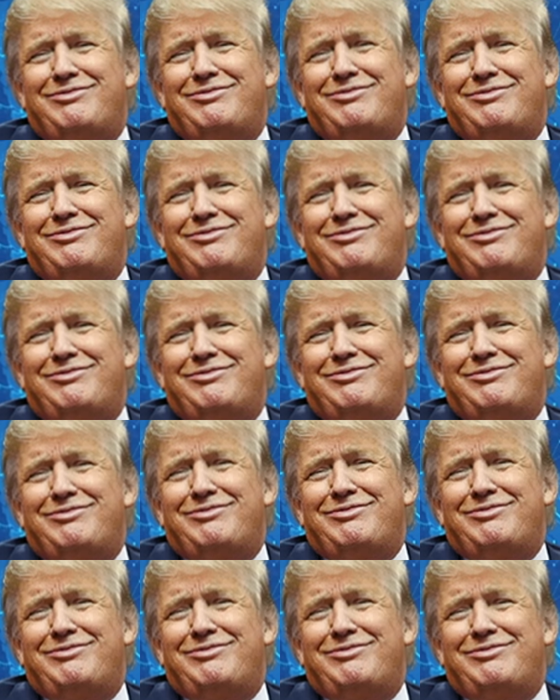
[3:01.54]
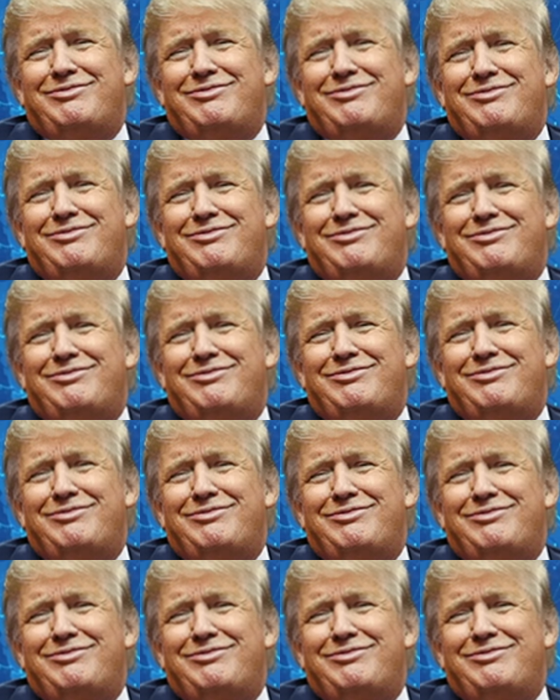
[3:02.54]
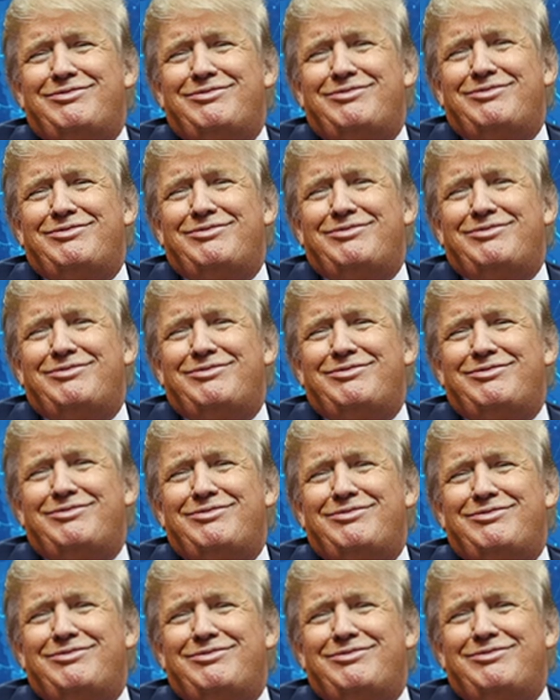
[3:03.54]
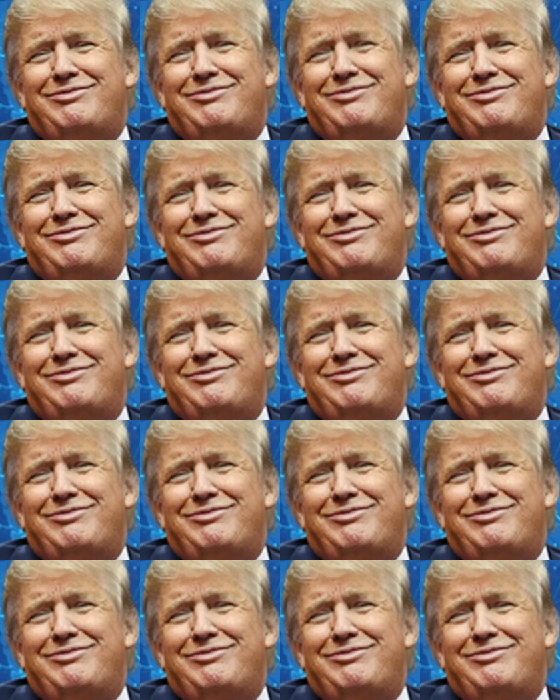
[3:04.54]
The person shown says nothing.